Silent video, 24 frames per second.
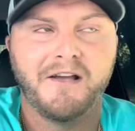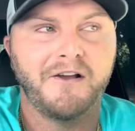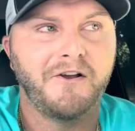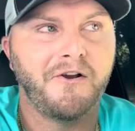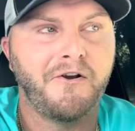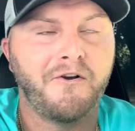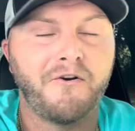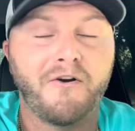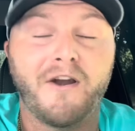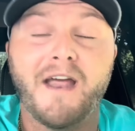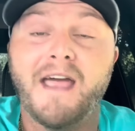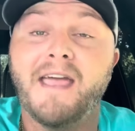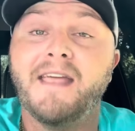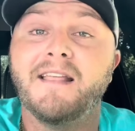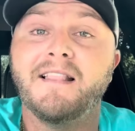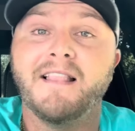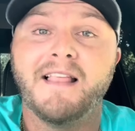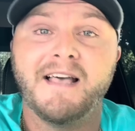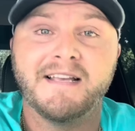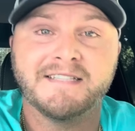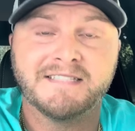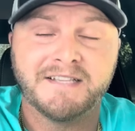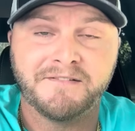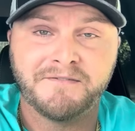Great
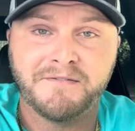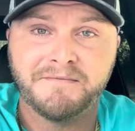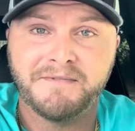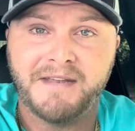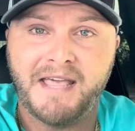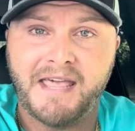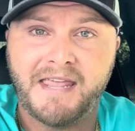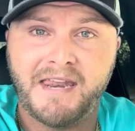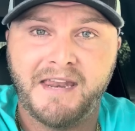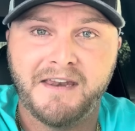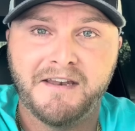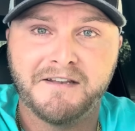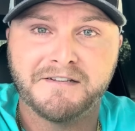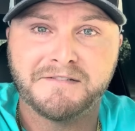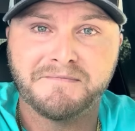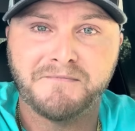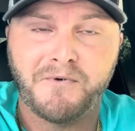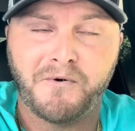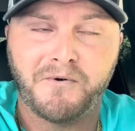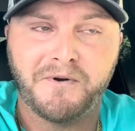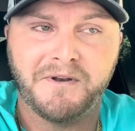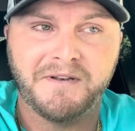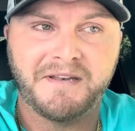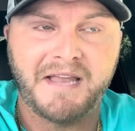lesson from Nanny this
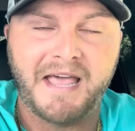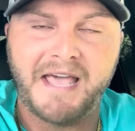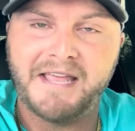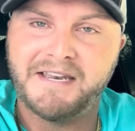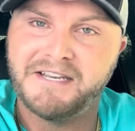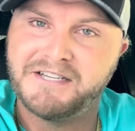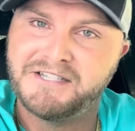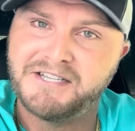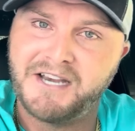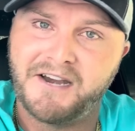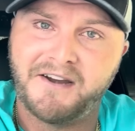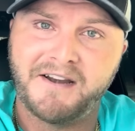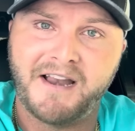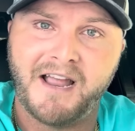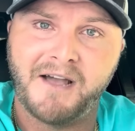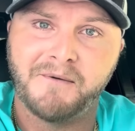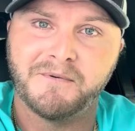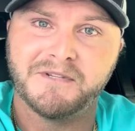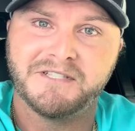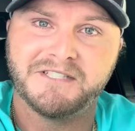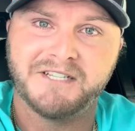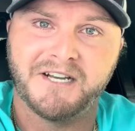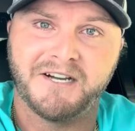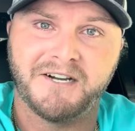morning. Had to share that
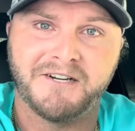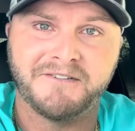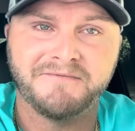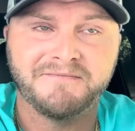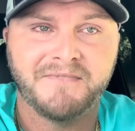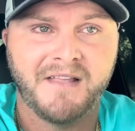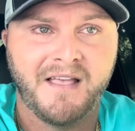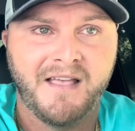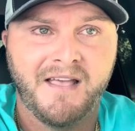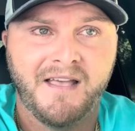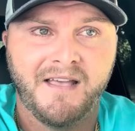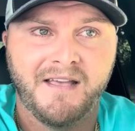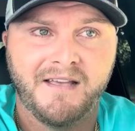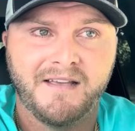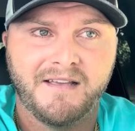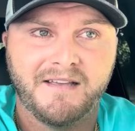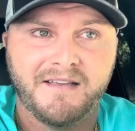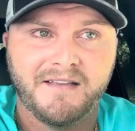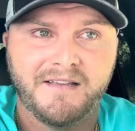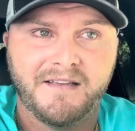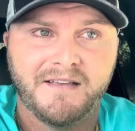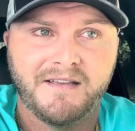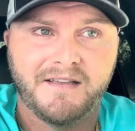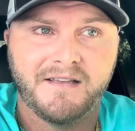with y'all.
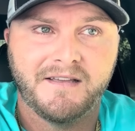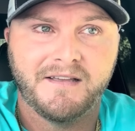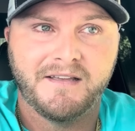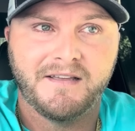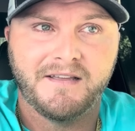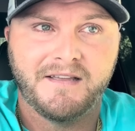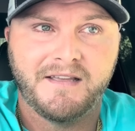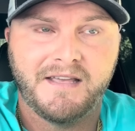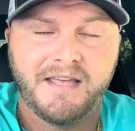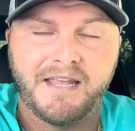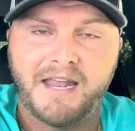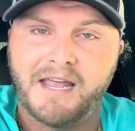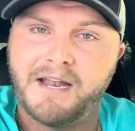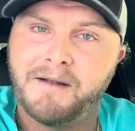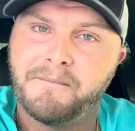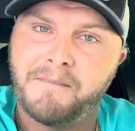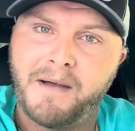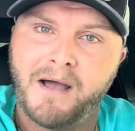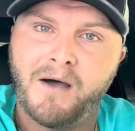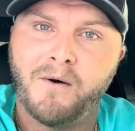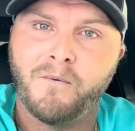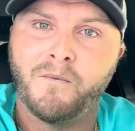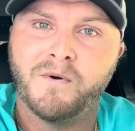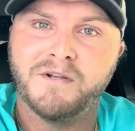It ain't
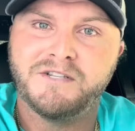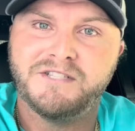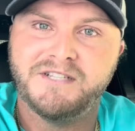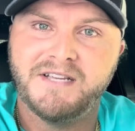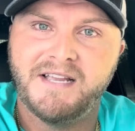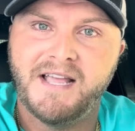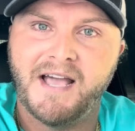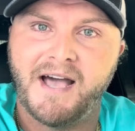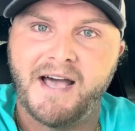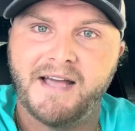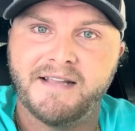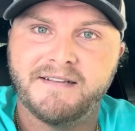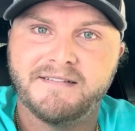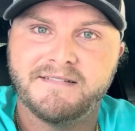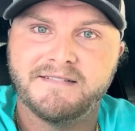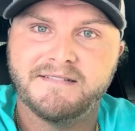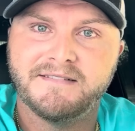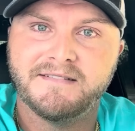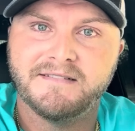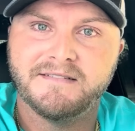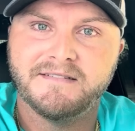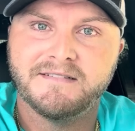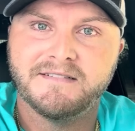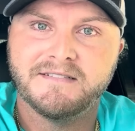about what you got.
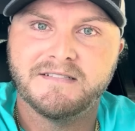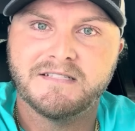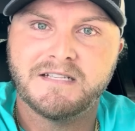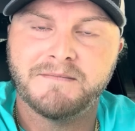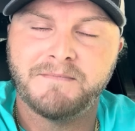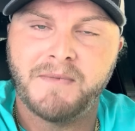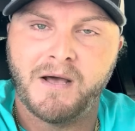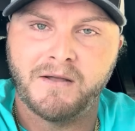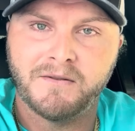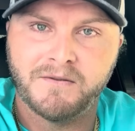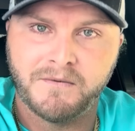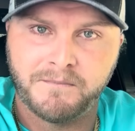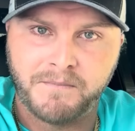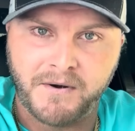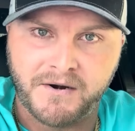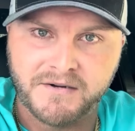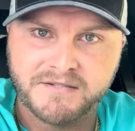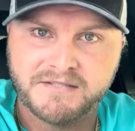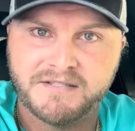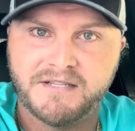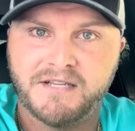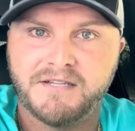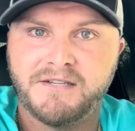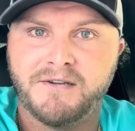It's about the
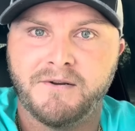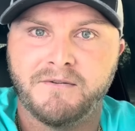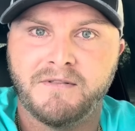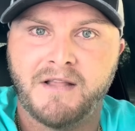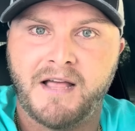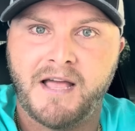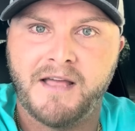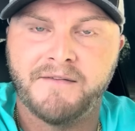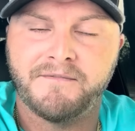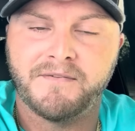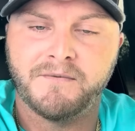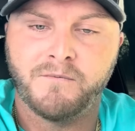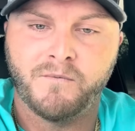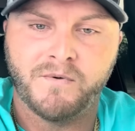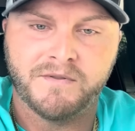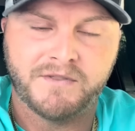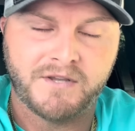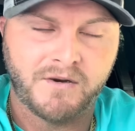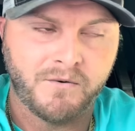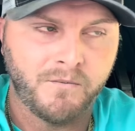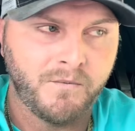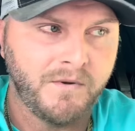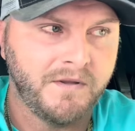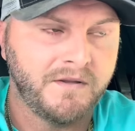person in your life and what
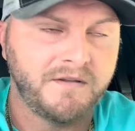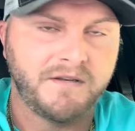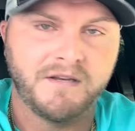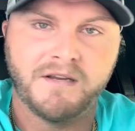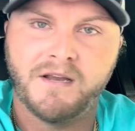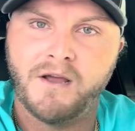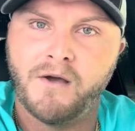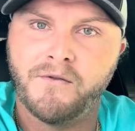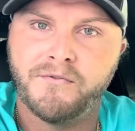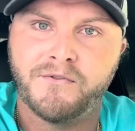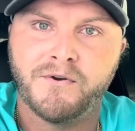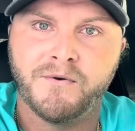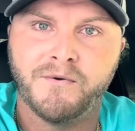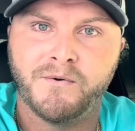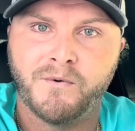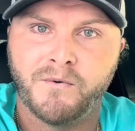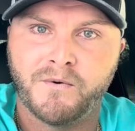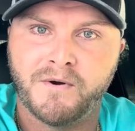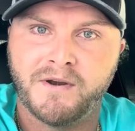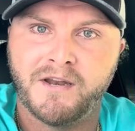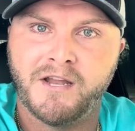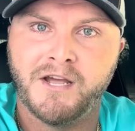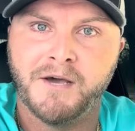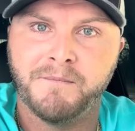they're willing to go through in
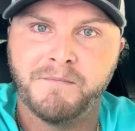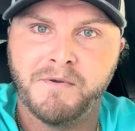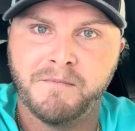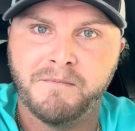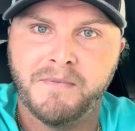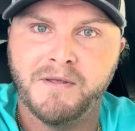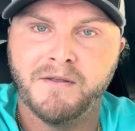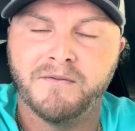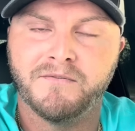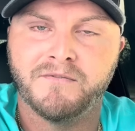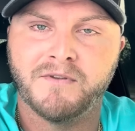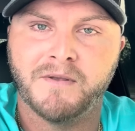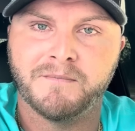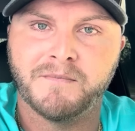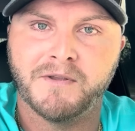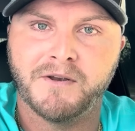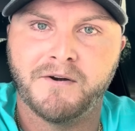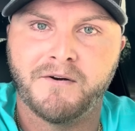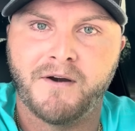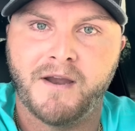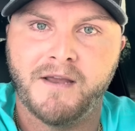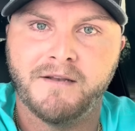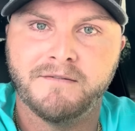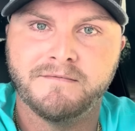order to help you build something
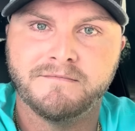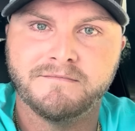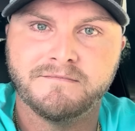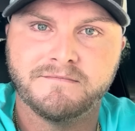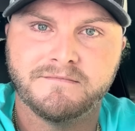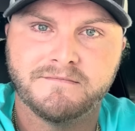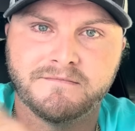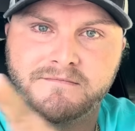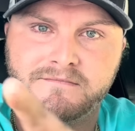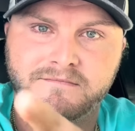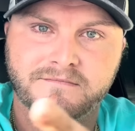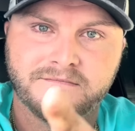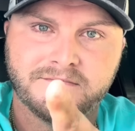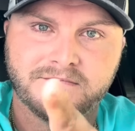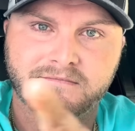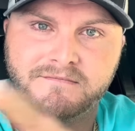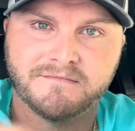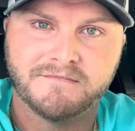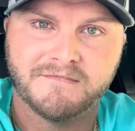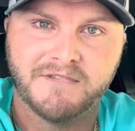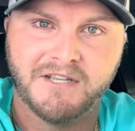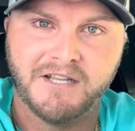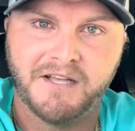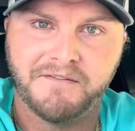great.
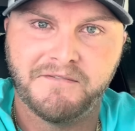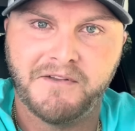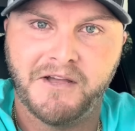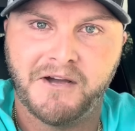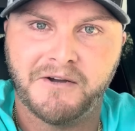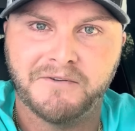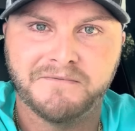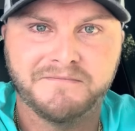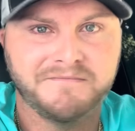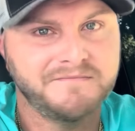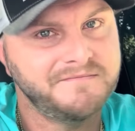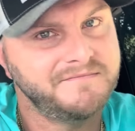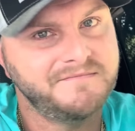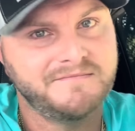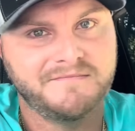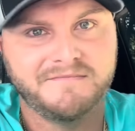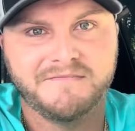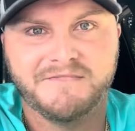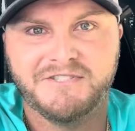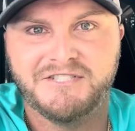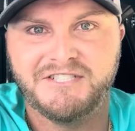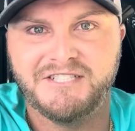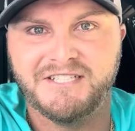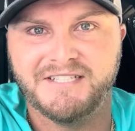Love y'all.
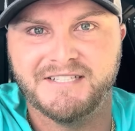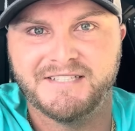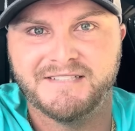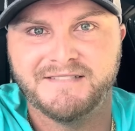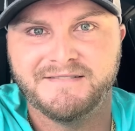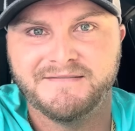Shit.